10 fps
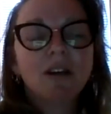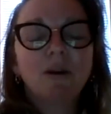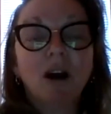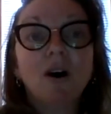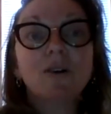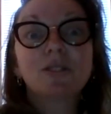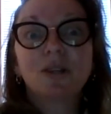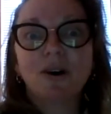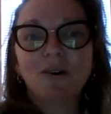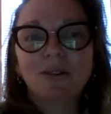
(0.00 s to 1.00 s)
We
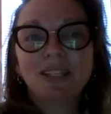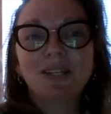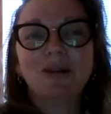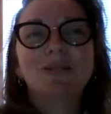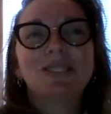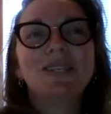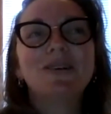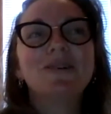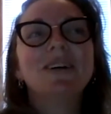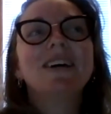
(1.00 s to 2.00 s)
also used
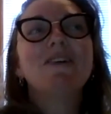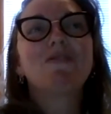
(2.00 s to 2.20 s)
to